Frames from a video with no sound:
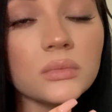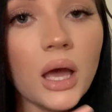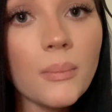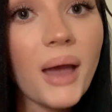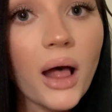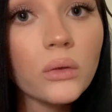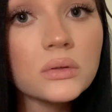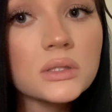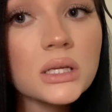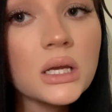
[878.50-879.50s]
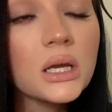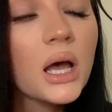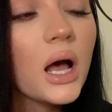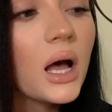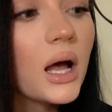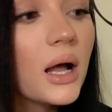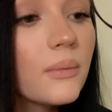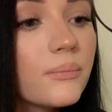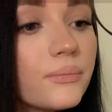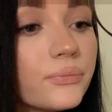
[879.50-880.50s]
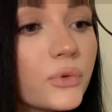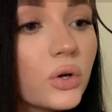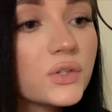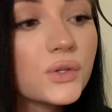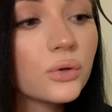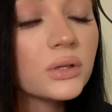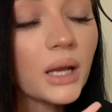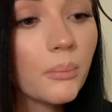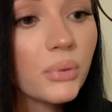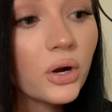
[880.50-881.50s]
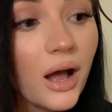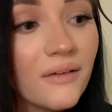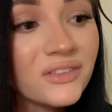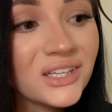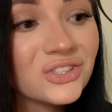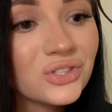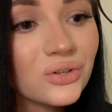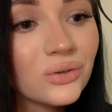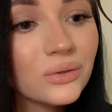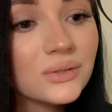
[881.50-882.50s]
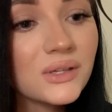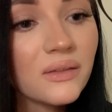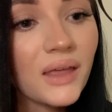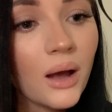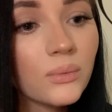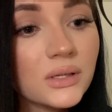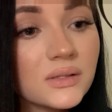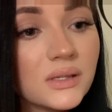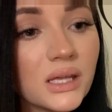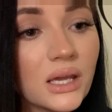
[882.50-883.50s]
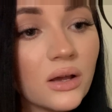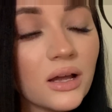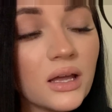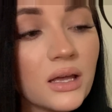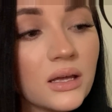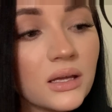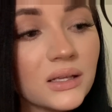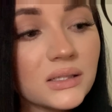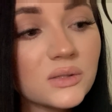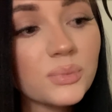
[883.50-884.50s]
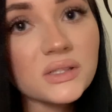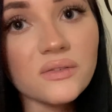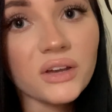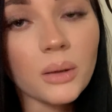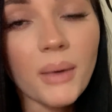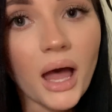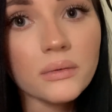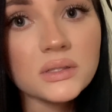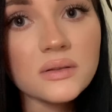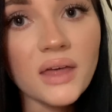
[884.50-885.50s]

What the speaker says: amount, or a certain number of these shoes, and that was the specific amount